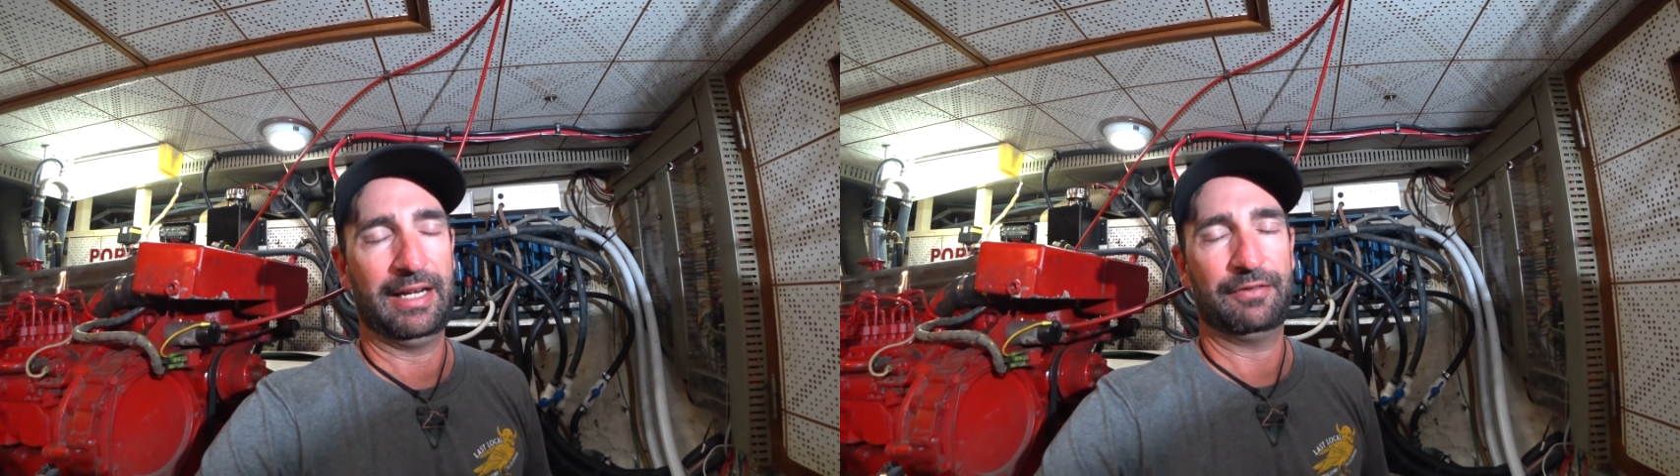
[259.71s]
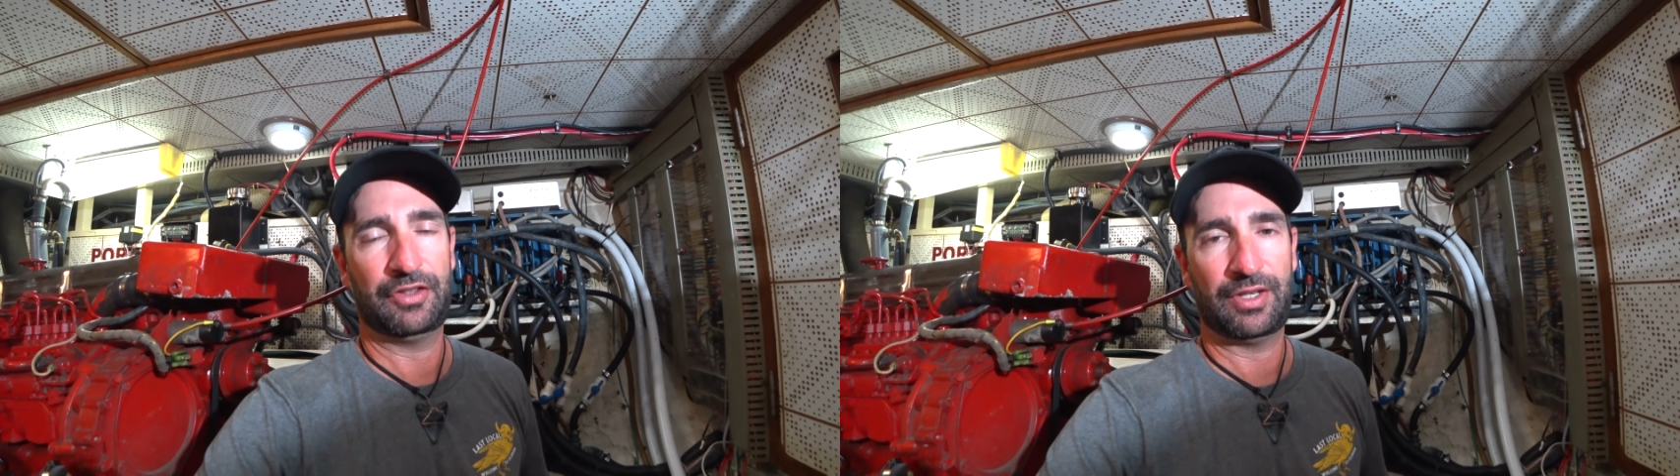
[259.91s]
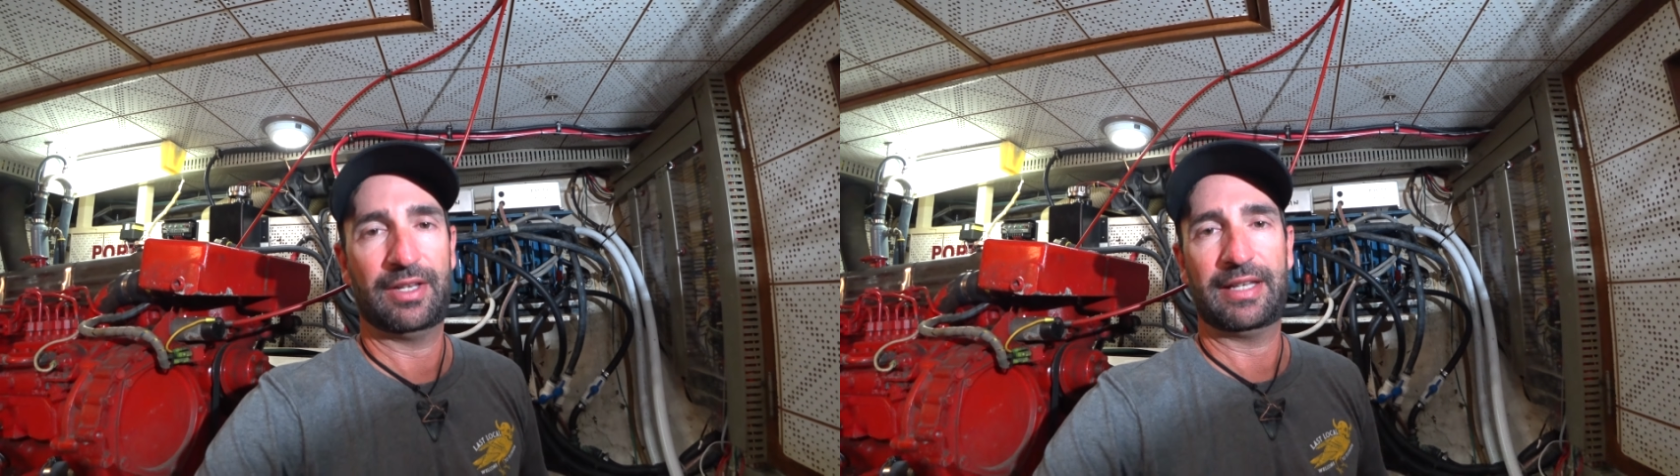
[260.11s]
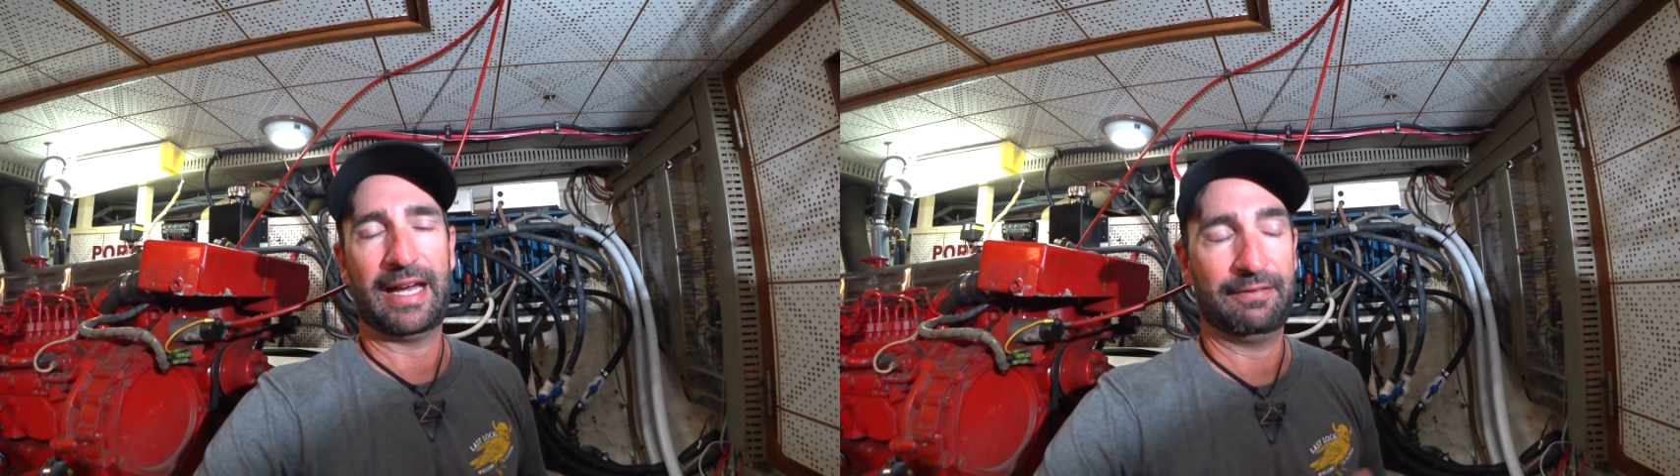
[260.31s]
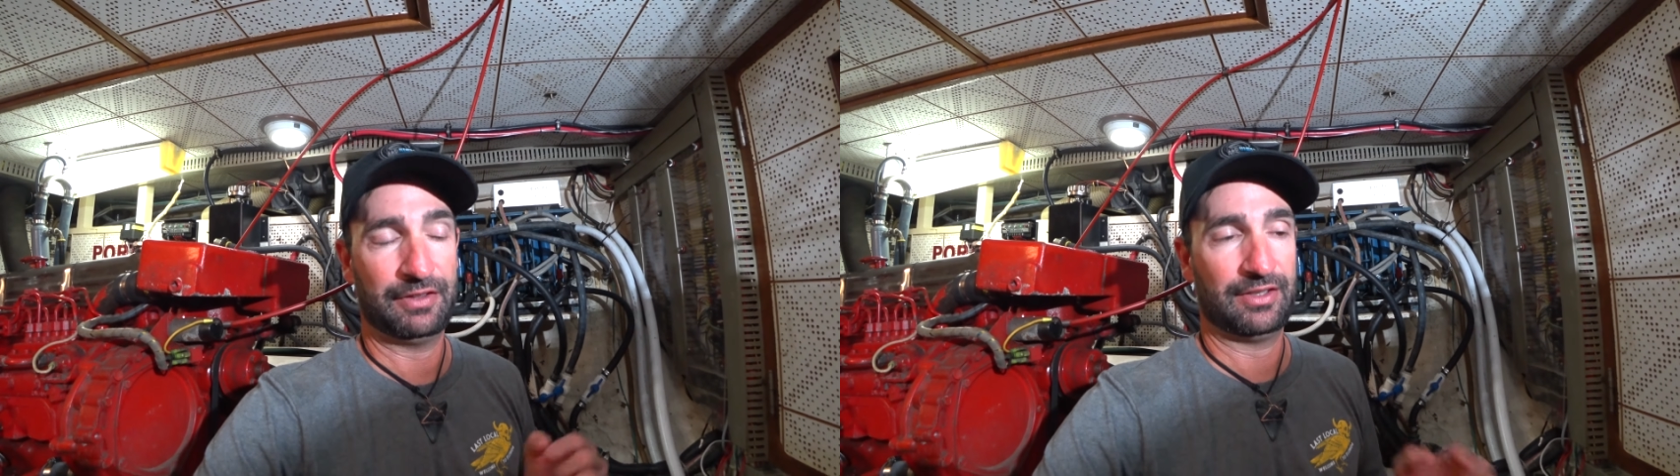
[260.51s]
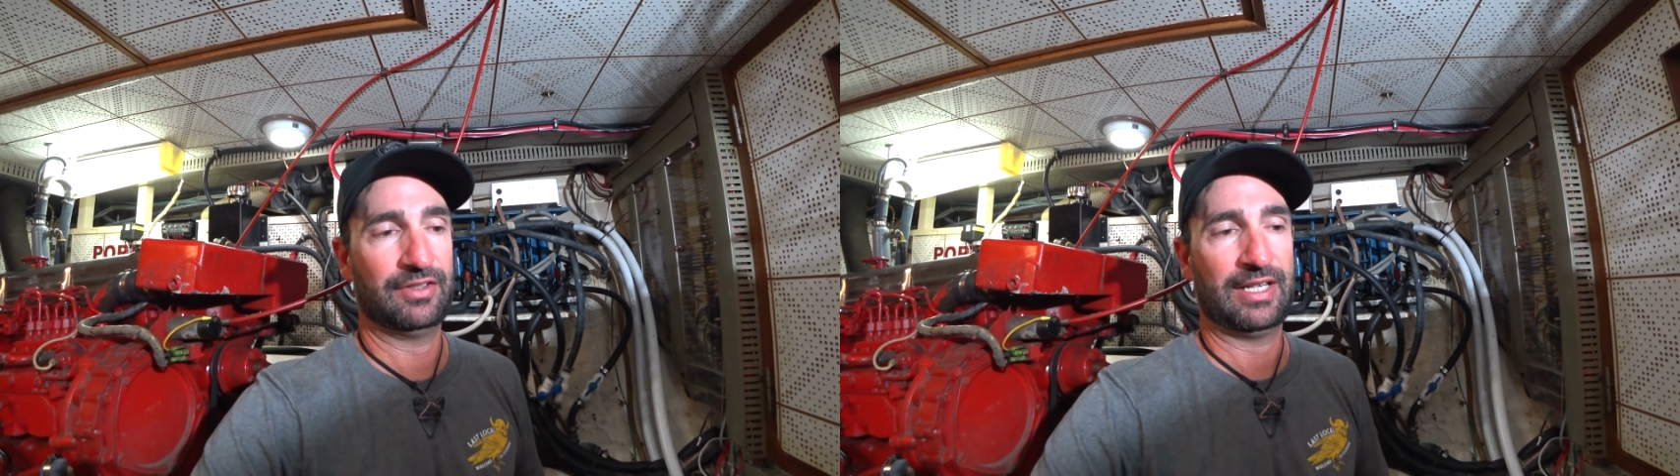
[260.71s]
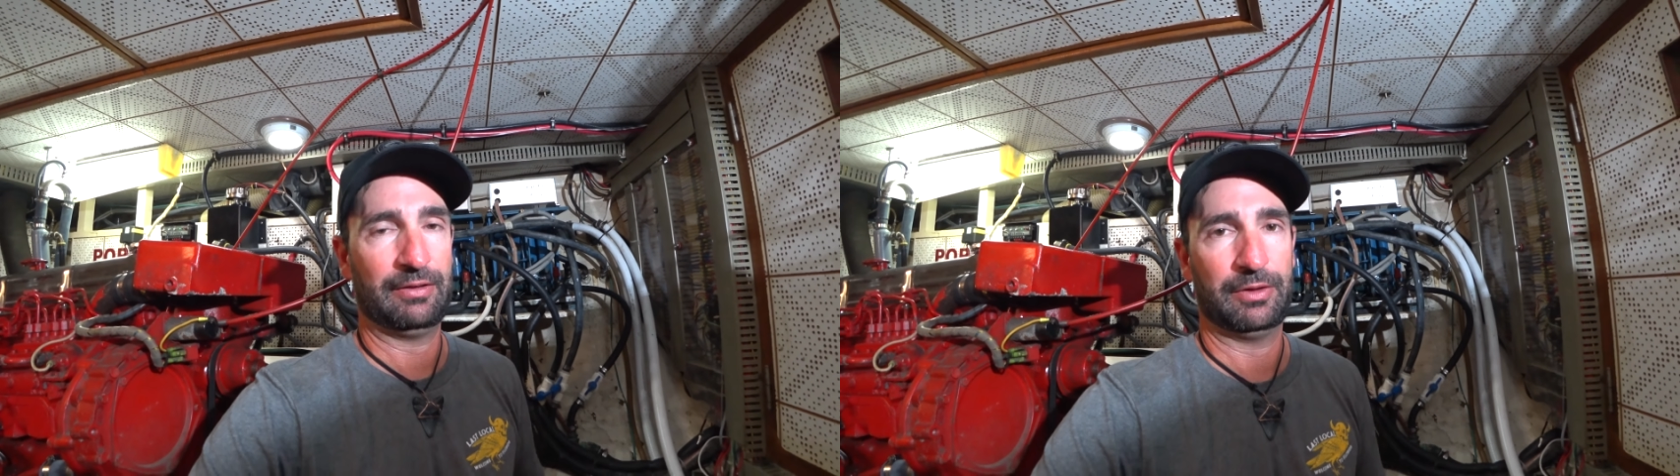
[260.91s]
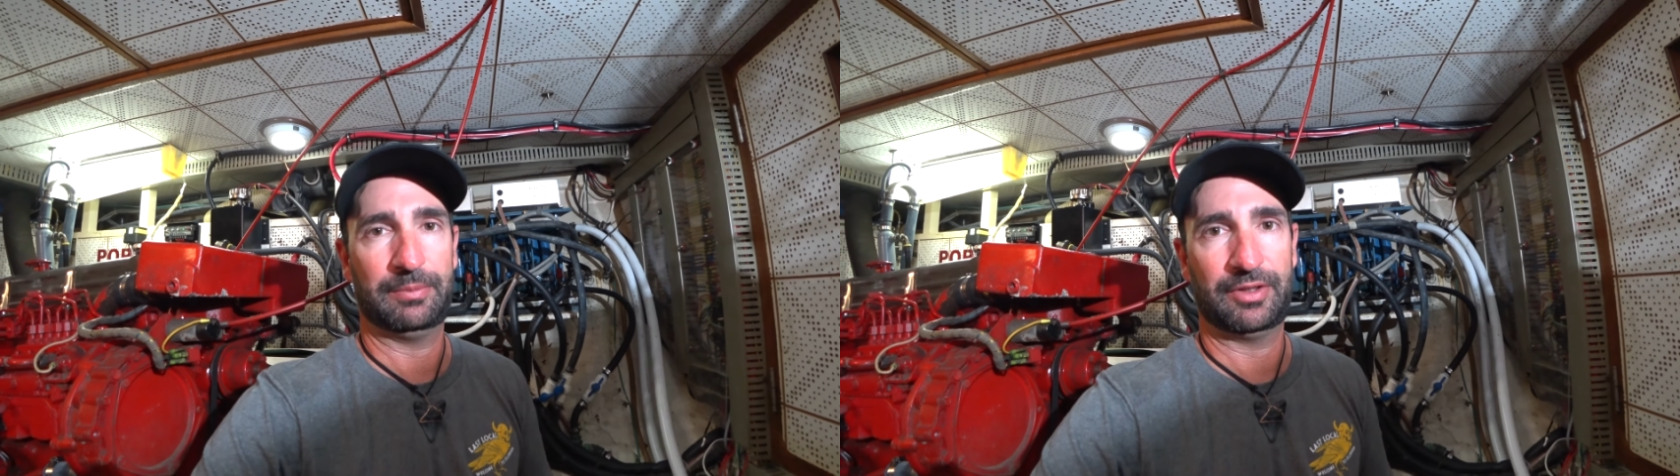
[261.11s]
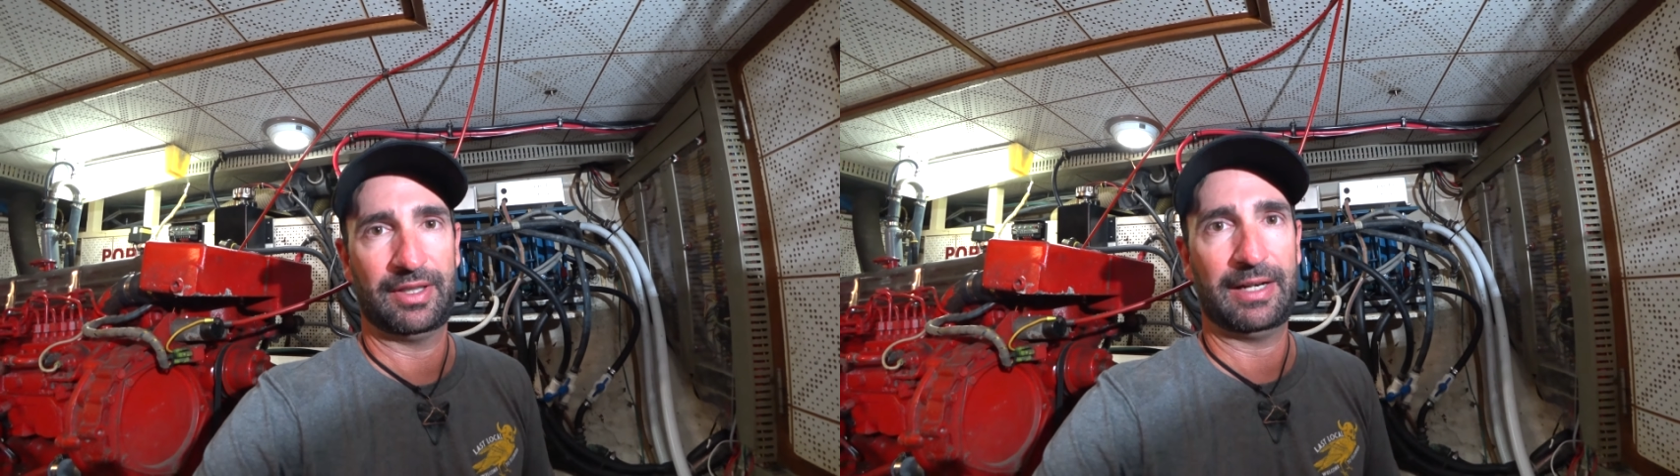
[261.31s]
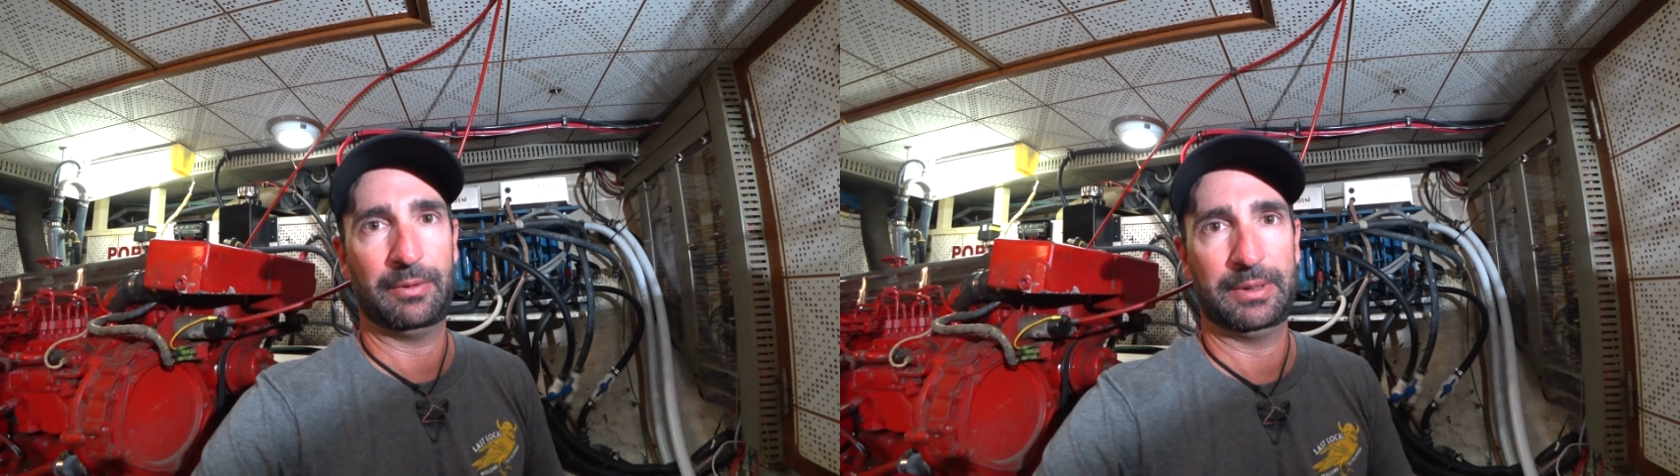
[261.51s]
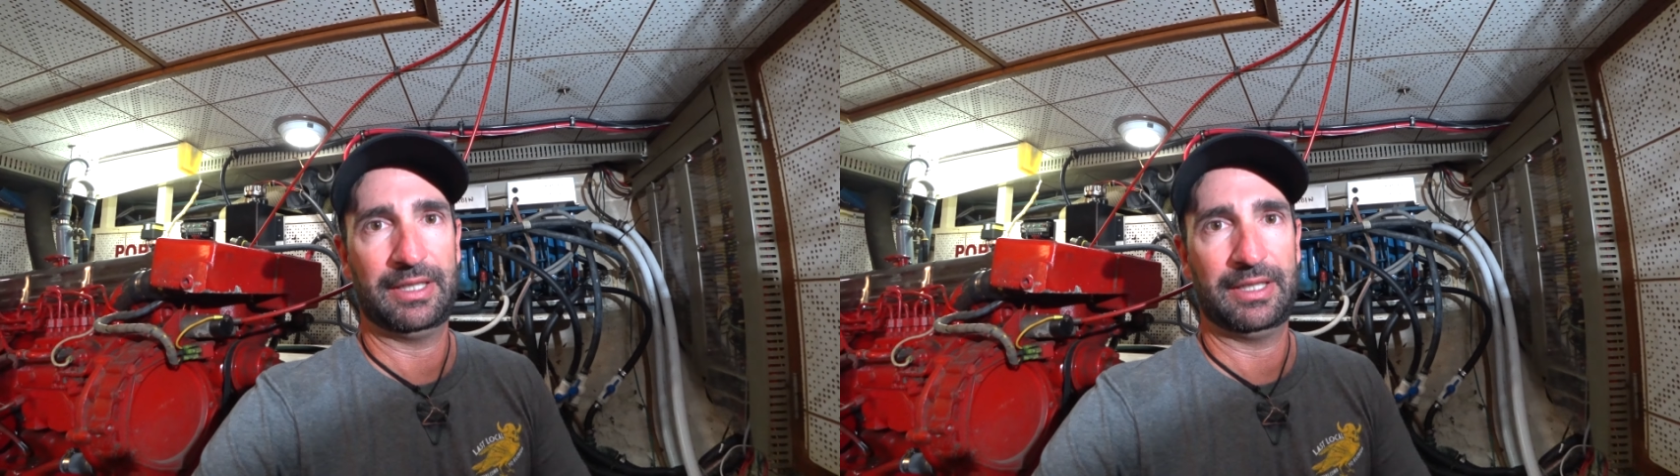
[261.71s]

aft stateroom, so that will be